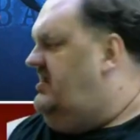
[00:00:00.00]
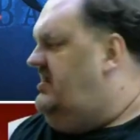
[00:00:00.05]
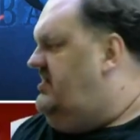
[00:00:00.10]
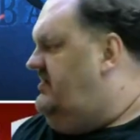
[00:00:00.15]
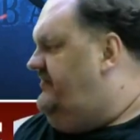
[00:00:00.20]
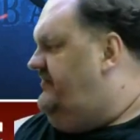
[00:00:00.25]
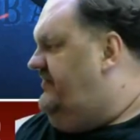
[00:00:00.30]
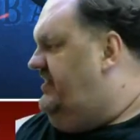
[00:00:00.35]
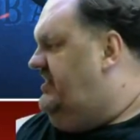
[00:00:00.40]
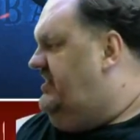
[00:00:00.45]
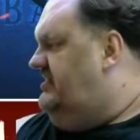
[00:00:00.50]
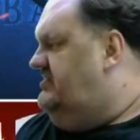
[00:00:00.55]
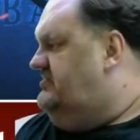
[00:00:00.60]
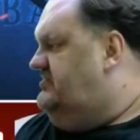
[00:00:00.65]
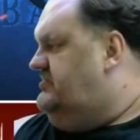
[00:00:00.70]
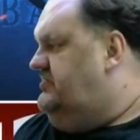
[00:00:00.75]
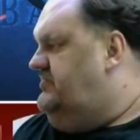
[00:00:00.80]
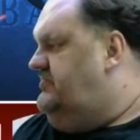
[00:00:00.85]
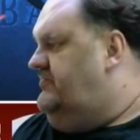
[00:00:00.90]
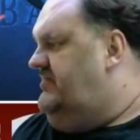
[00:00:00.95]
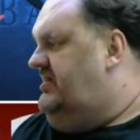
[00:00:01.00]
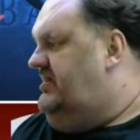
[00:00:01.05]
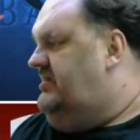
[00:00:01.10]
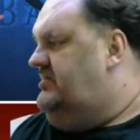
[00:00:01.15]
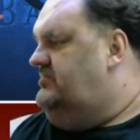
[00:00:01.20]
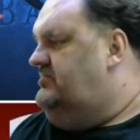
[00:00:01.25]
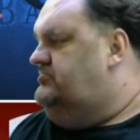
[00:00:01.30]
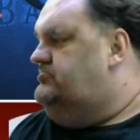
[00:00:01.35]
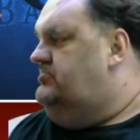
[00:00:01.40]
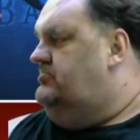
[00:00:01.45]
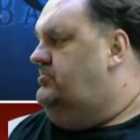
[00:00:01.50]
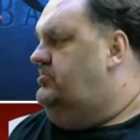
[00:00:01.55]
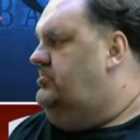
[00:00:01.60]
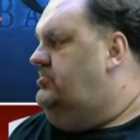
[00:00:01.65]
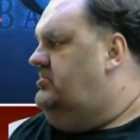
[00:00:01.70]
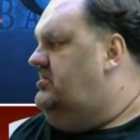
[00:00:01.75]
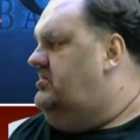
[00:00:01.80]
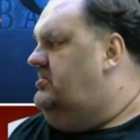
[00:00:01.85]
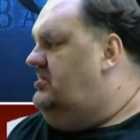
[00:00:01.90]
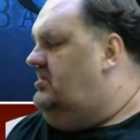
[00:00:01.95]
than to make it so you
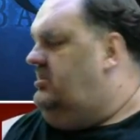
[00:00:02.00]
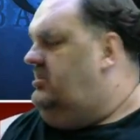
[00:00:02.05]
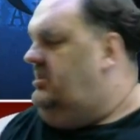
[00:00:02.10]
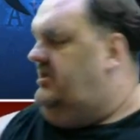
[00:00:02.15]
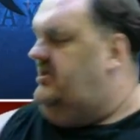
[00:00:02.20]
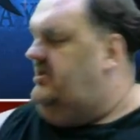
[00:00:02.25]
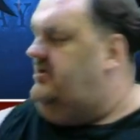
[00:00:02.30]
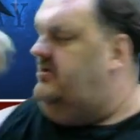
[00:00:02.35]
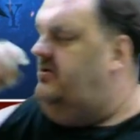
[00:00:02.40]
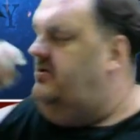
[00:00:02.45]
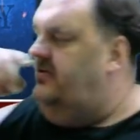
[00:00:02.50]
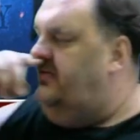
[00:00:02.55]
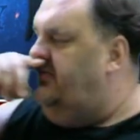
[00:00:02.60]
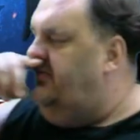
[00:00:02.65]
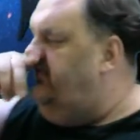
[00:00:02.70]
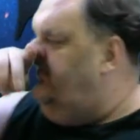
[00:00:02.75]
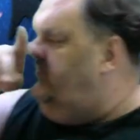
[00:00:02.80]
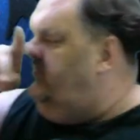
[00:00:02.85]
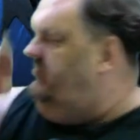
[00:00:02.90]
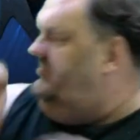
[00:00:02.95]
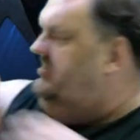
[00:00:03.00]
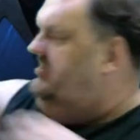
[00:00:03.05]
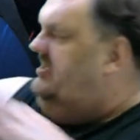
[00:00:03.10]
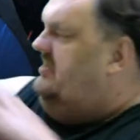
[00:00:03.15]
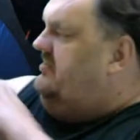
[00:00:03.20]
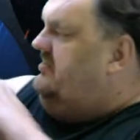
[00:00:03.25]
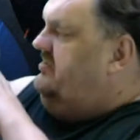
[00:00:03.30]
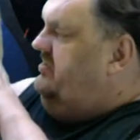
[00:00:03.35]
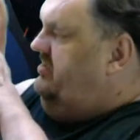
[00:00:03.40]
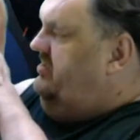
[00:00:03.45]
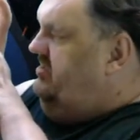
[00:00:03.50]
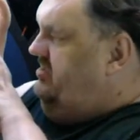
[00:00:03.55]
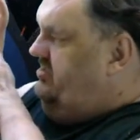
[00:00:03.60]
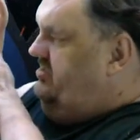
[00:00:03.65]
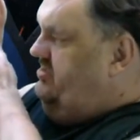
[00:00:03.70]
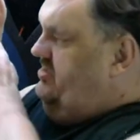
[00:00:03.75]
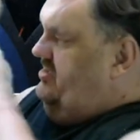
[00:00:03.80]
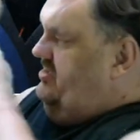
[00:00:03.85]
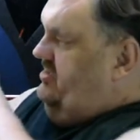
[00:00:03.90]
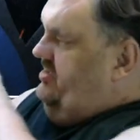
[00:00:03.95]
can click, like
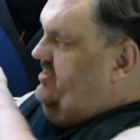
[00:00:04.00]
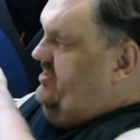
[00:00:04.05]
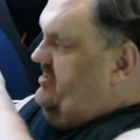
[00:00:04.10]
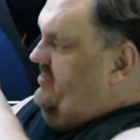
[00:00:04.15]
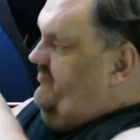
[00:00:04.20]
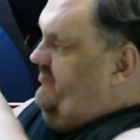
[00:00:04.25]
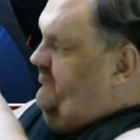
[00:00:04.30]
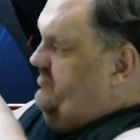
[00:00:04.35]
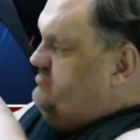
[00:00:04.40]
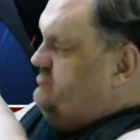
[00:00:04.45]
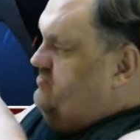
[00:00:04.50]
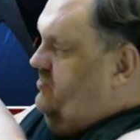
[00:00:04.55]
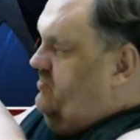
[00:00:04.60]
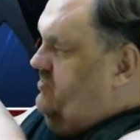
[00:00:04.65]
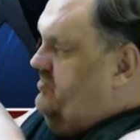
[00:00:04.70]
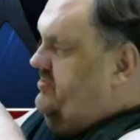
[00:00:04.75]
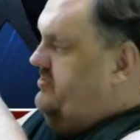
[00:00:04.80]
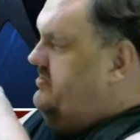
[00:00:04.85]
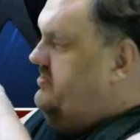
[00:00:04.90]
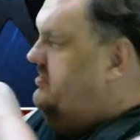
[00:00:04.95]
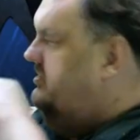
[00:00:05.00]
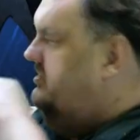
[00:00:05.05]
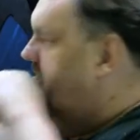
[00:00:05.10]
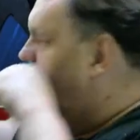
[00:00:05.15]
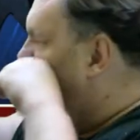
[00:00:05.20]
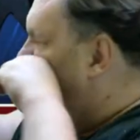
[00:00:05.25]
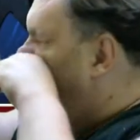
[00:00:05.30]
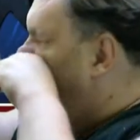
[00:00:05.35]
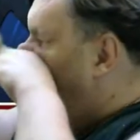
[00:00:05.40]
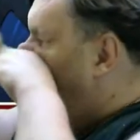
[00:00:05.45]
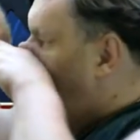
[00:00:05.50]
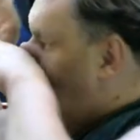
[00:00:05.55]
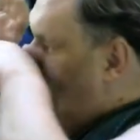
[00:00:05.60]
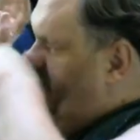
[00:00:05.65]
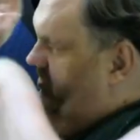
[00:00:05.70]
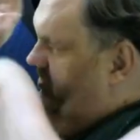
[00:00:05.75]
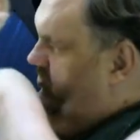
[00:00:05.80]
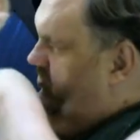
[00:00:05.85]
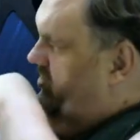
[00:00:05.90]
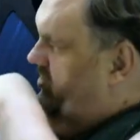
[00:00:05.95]
you click on this corner and you're going to
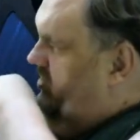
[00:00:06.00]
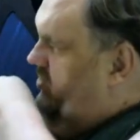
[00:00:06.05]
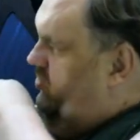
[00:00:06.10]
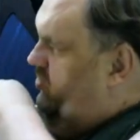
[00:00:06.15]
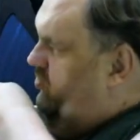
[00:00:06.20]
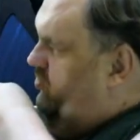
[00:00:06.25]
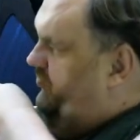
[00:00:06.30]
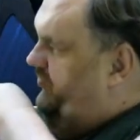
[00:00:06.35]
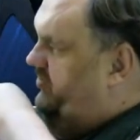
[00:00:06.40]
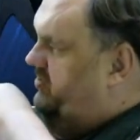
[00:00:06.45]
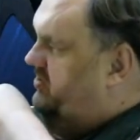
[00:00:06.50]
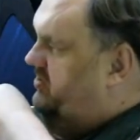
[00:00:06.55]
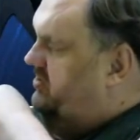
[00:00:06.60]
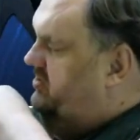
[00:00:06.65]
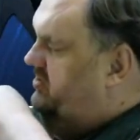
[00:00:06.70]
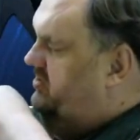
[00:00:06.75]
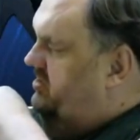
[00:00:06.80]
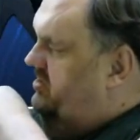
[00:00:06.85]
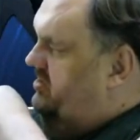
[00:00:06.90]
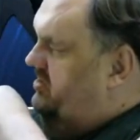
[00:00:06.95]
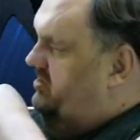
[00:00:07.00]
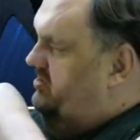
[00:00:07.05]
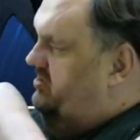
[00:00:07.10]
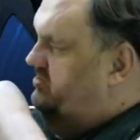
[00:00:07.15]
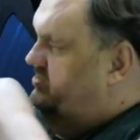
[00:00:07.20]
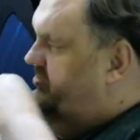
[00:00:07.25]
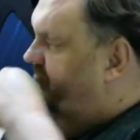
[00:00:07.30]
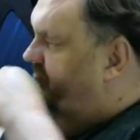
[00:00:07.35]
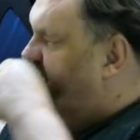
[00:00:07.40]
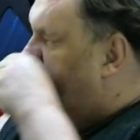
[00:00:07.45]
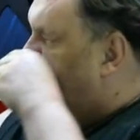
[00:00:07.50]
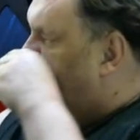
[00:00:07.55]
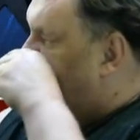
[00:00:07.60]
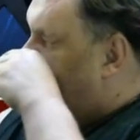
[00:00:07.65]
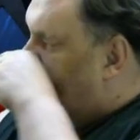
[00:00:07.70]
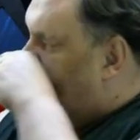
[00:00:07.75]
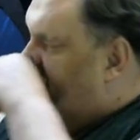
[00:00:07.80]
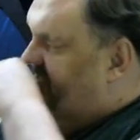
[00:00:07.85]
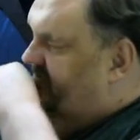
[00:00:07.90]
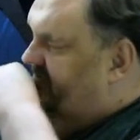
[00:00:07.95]
go over to this
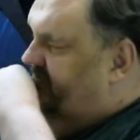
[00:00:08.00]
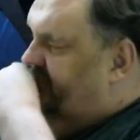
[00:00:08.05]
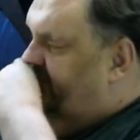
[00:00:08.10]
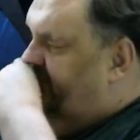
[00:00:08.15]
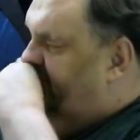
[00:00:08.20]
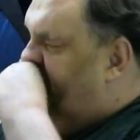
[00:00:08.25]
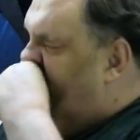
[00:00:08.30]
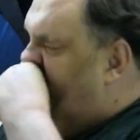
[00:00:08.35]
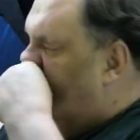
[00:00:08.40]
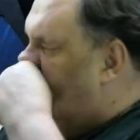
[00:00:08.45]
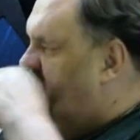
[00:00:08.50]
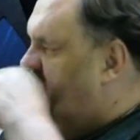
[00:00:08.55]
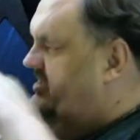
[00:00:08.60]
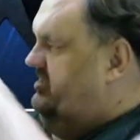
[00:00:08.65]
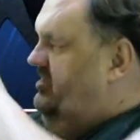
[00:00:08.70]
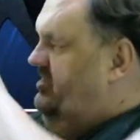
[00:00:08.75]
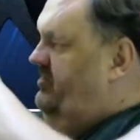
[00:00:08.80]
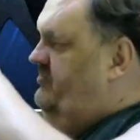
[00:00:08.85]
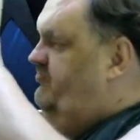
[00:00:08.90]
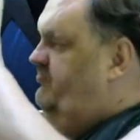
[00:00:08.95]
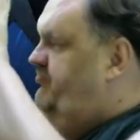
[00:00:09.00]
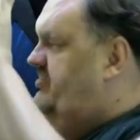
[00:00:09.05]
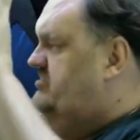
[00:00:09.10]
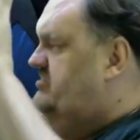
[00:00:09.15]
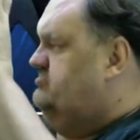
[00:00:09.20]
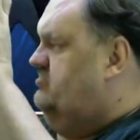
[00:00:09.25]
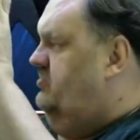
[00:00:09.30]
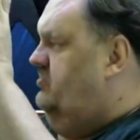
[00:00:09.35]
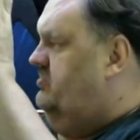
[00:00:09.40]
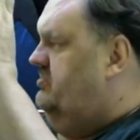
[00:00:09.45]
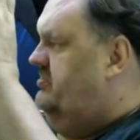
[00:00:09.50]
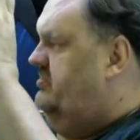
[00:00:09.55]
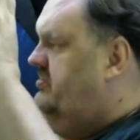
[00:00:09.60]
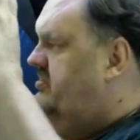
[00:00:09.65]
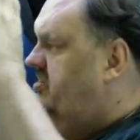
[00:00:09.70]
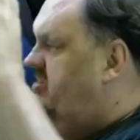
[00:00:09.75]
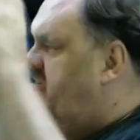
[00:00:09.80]
side. Click on this corner